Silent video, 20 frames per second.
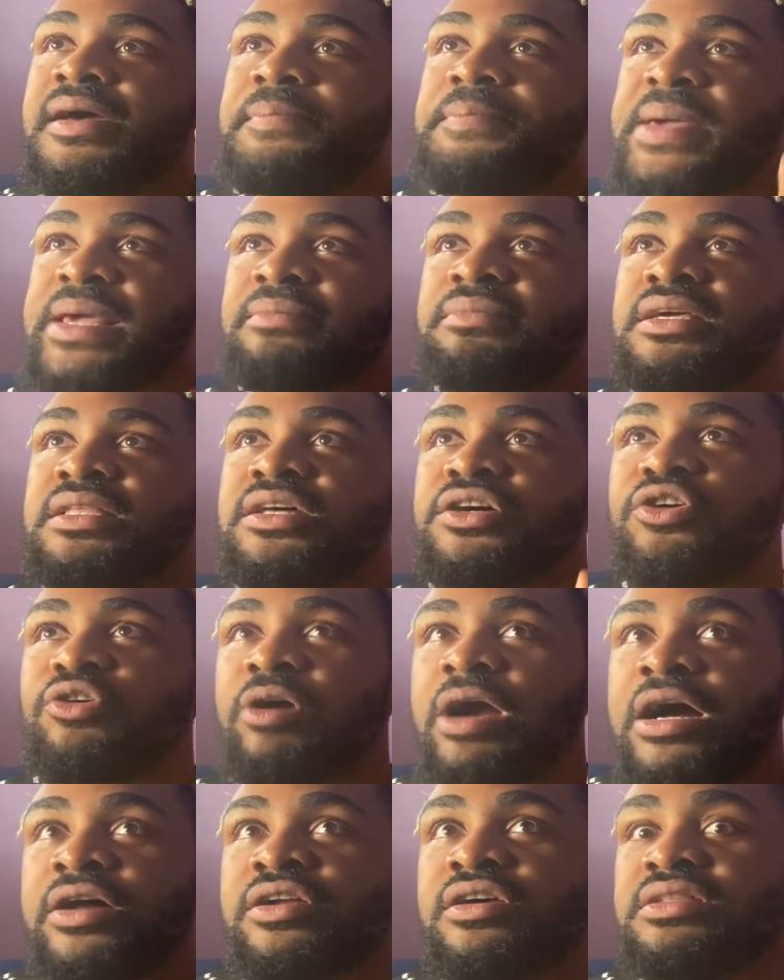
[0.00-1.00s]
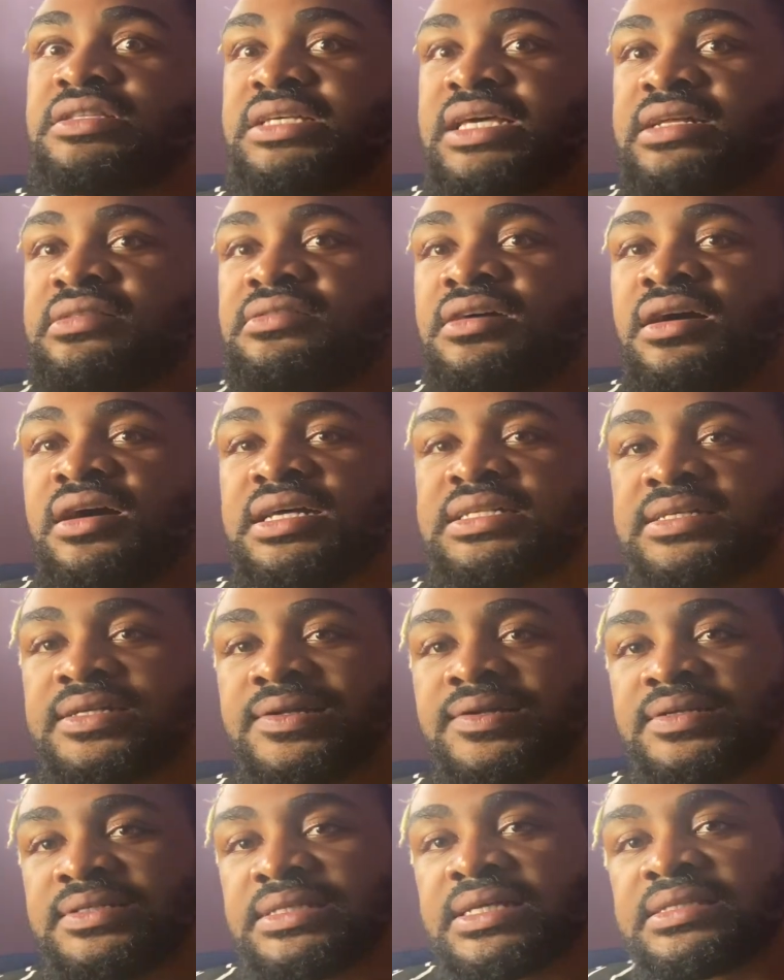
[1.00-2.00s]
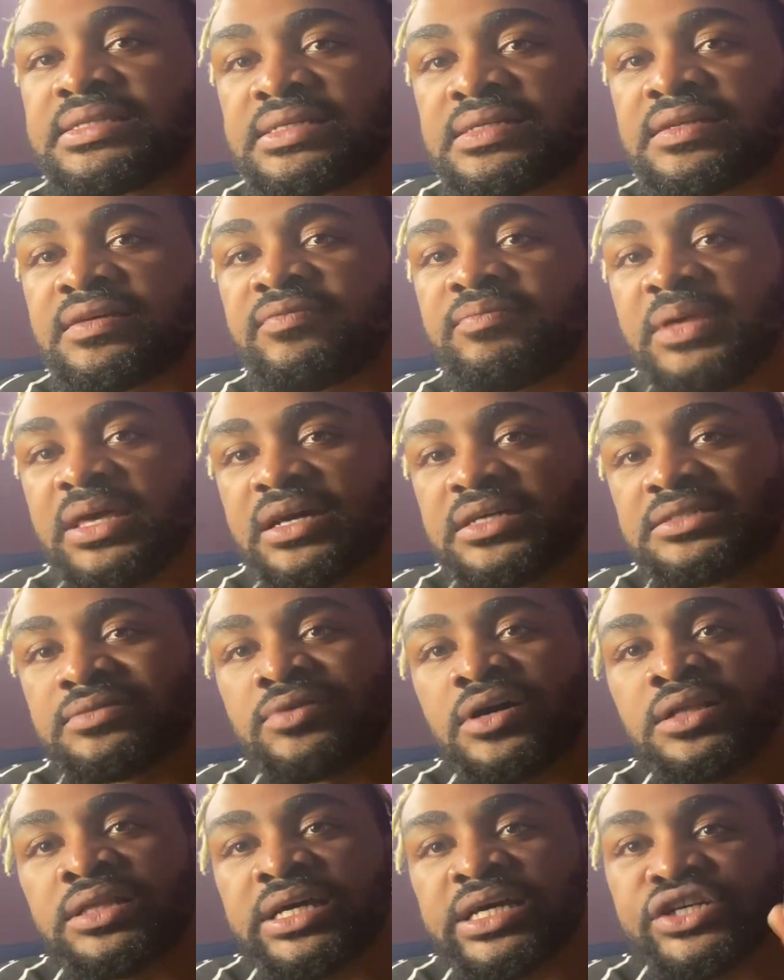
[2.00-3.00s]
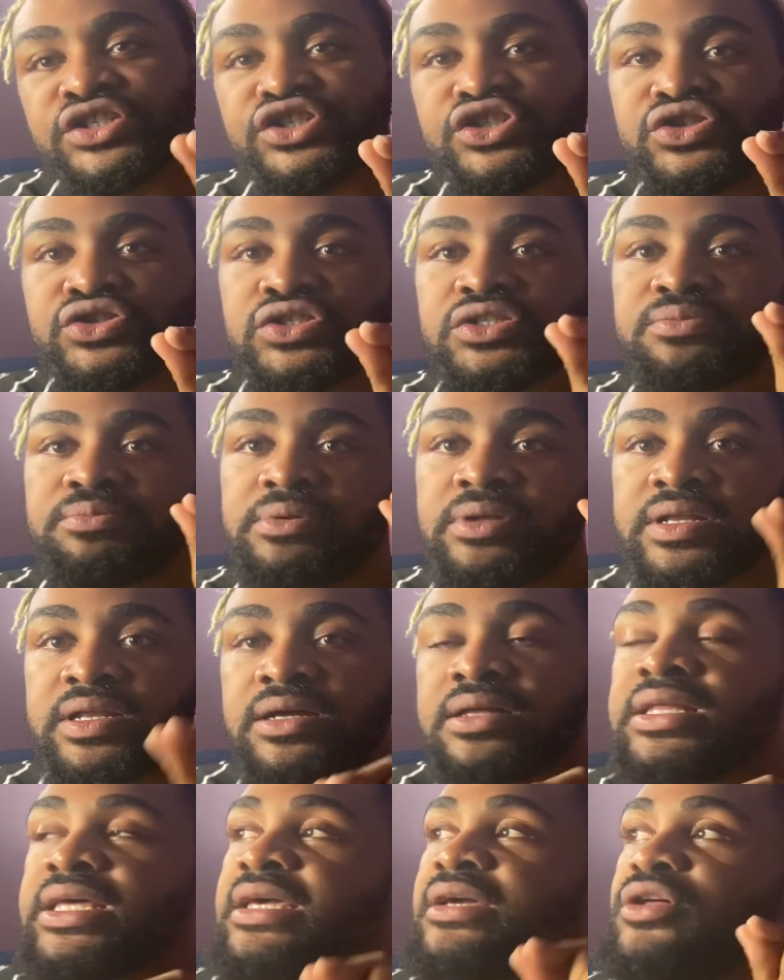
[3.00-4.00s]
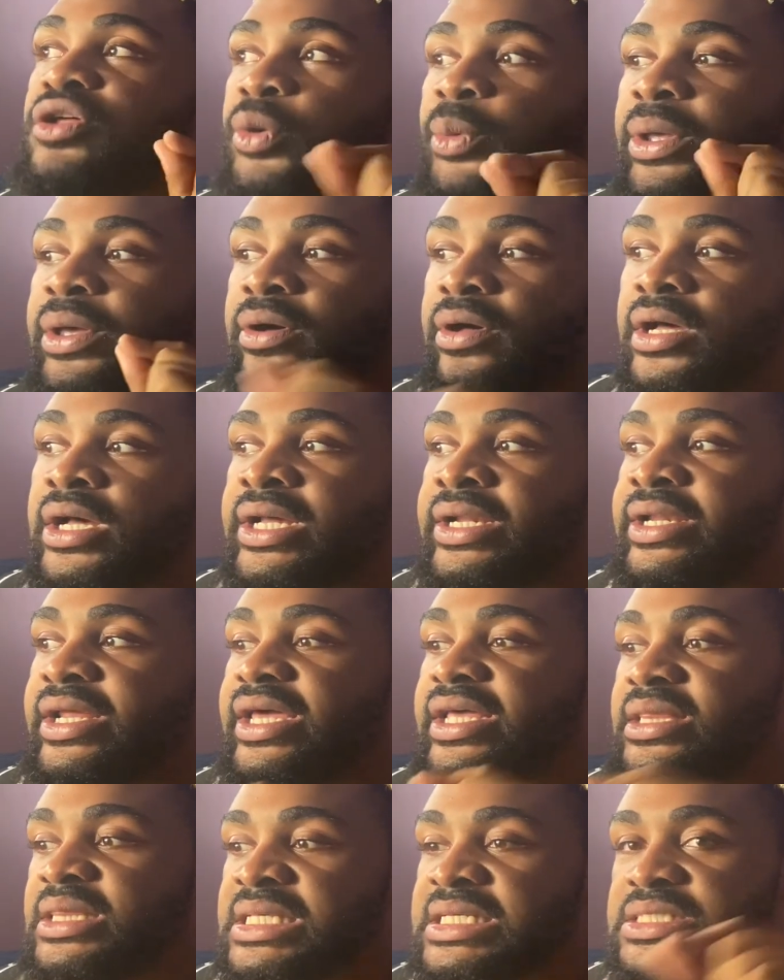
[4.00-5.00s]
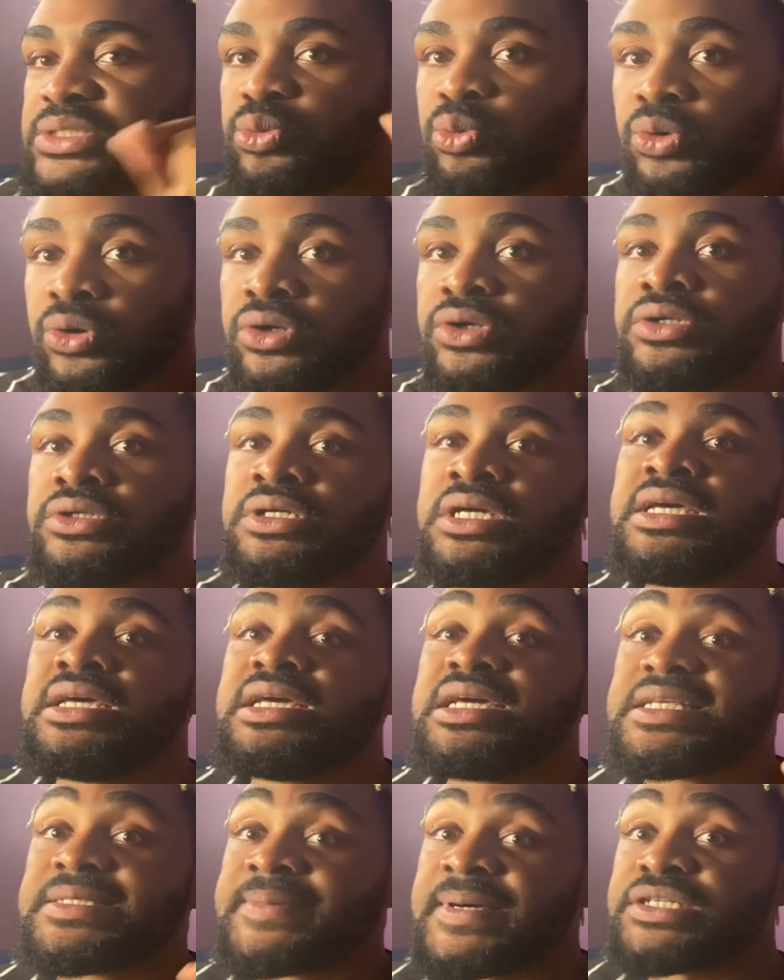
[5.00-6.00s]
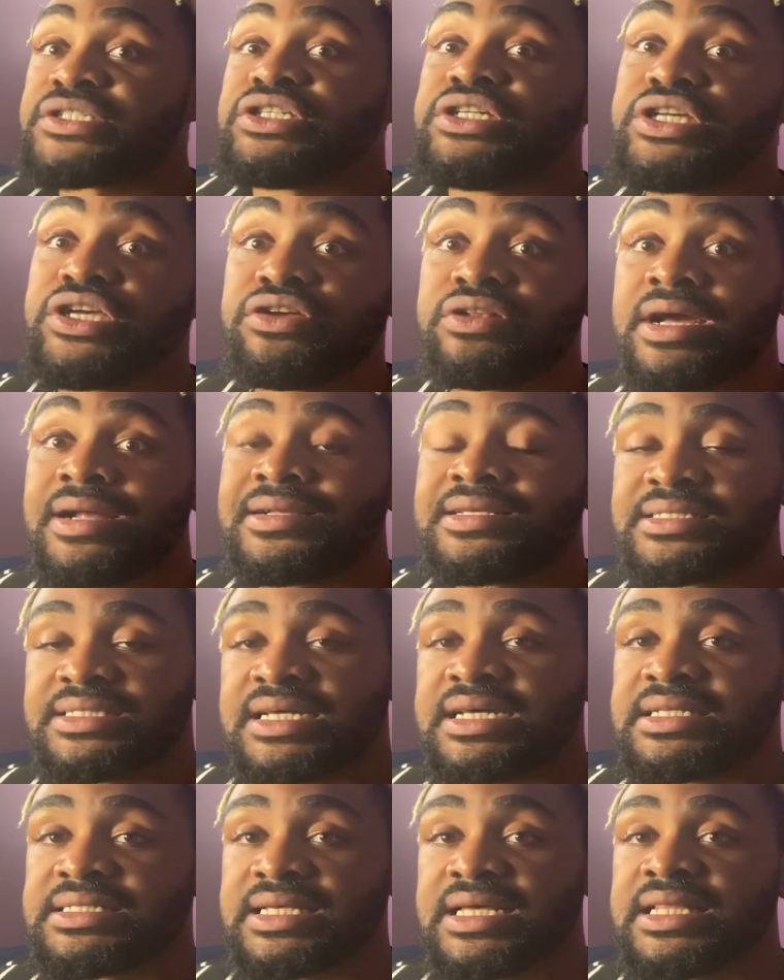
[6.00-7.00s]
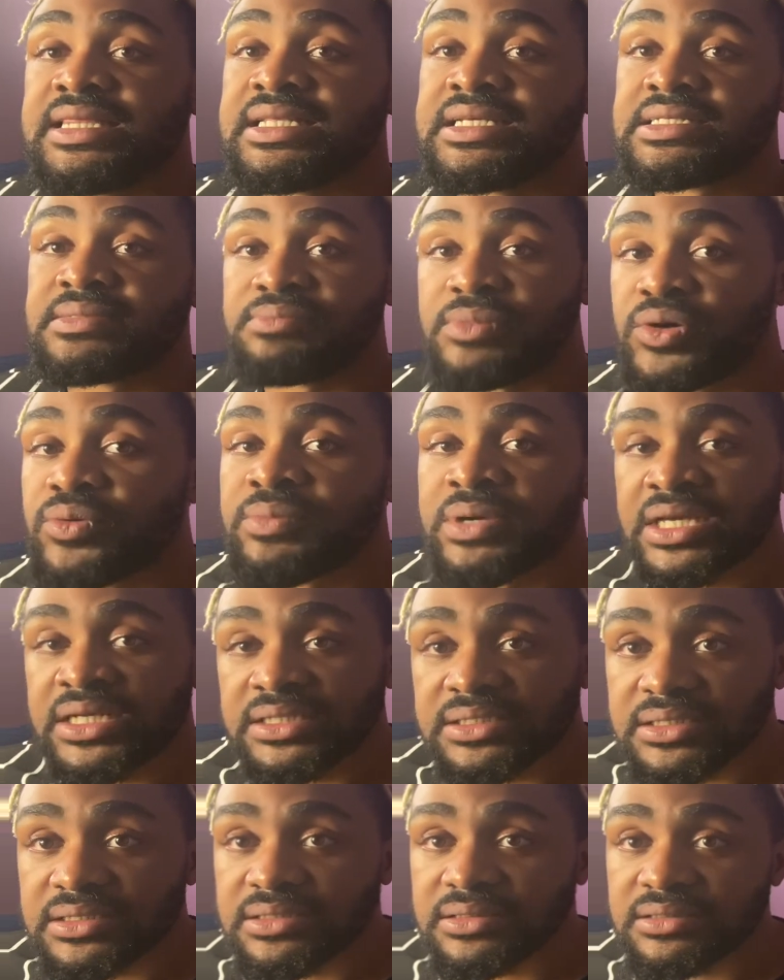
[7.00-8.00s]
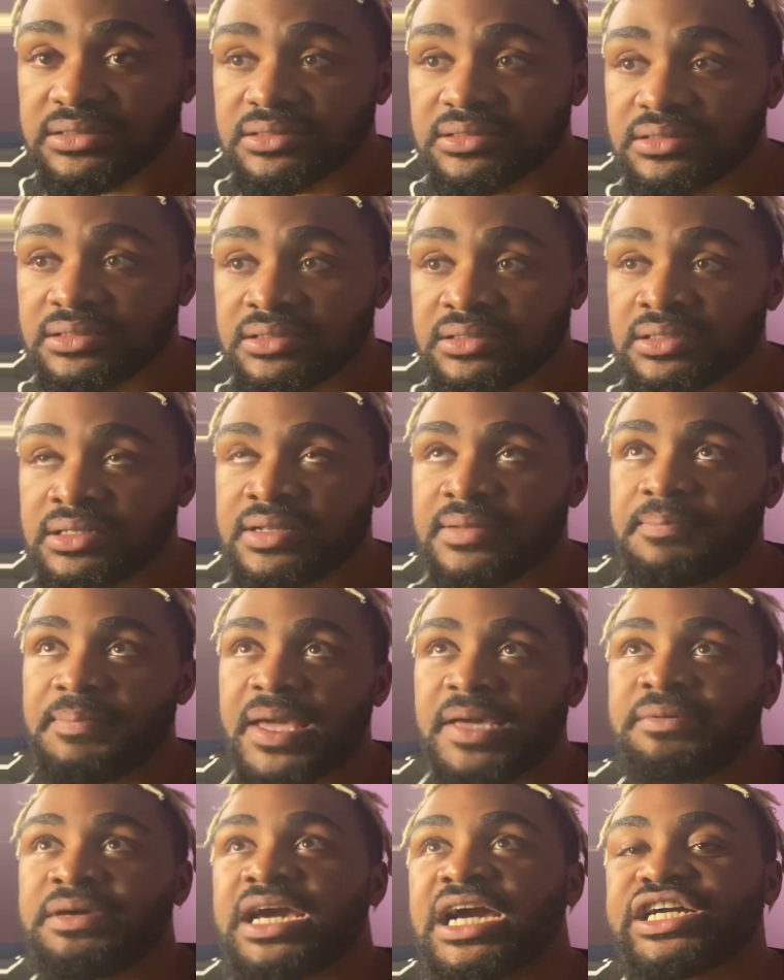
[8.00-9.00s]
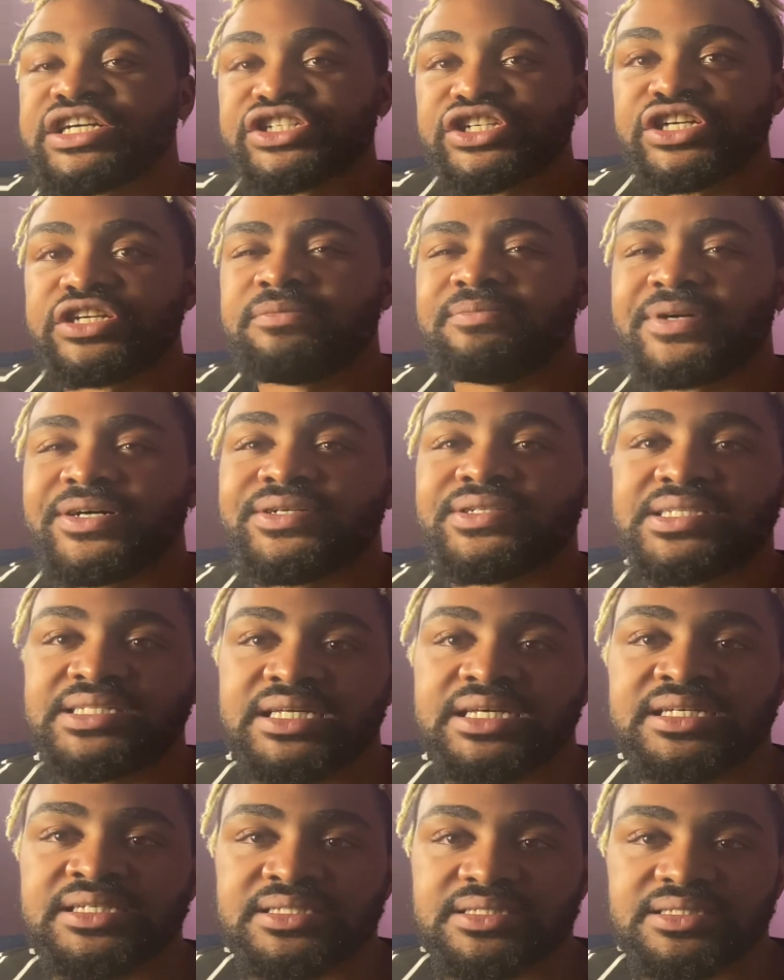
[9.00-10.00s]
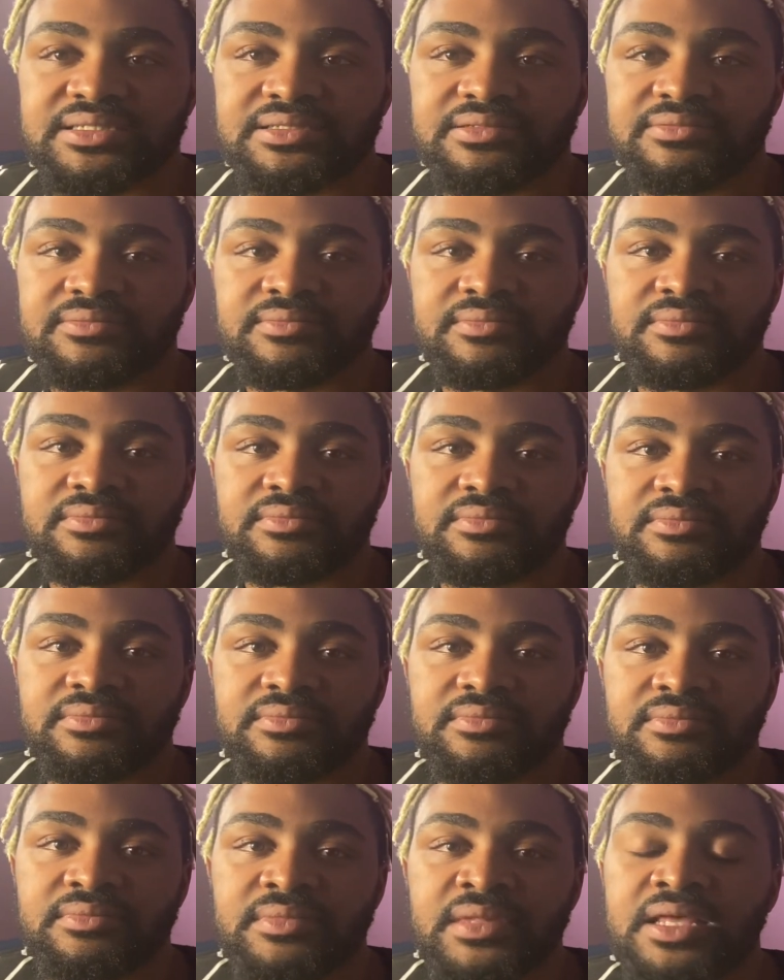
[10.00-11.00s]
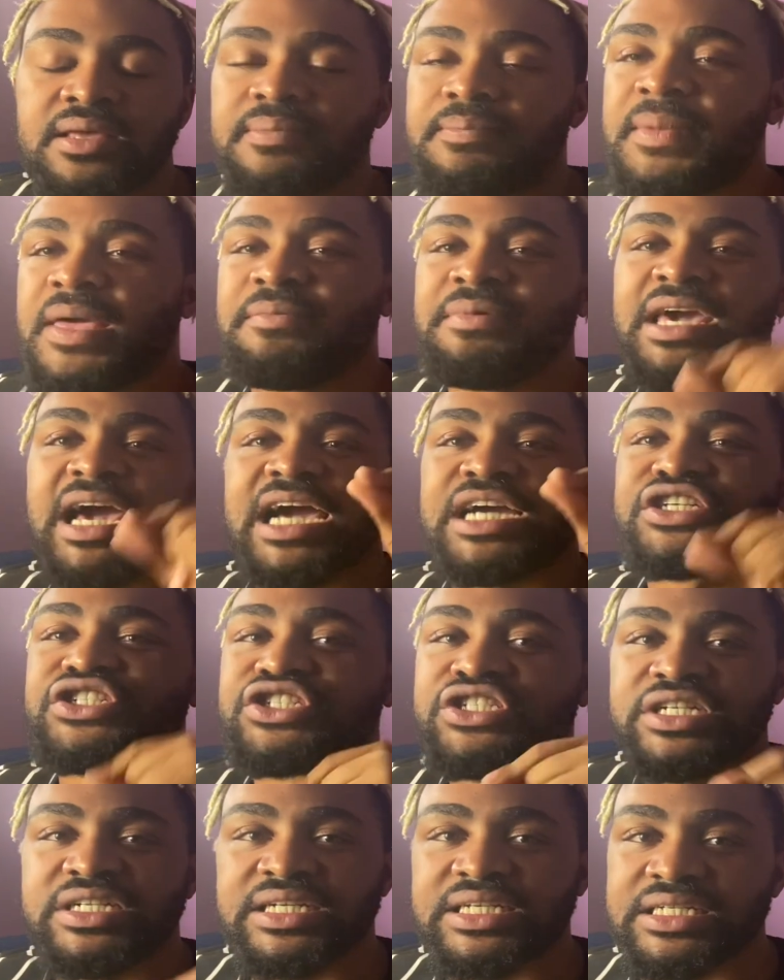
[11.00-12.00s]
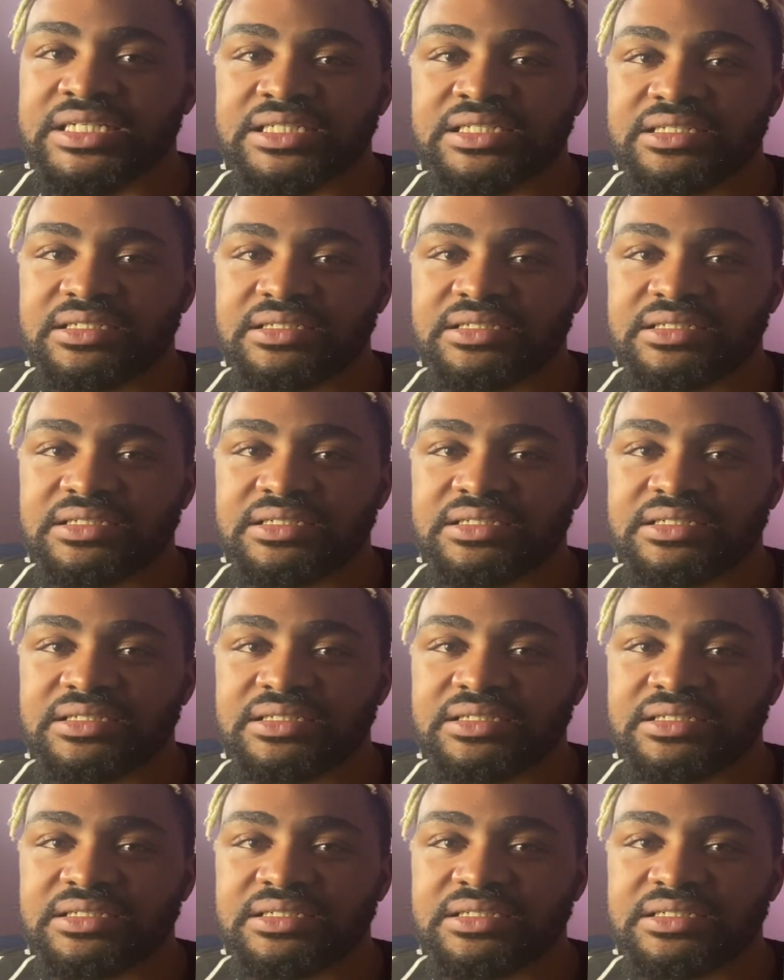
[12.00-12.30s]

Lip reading: maybe the crowd on TikTok is a little sensitive because of all the issues politically going on in this world, especially in the United States in this moment. Maybe I shouldn't post this. Maybe I shouldn't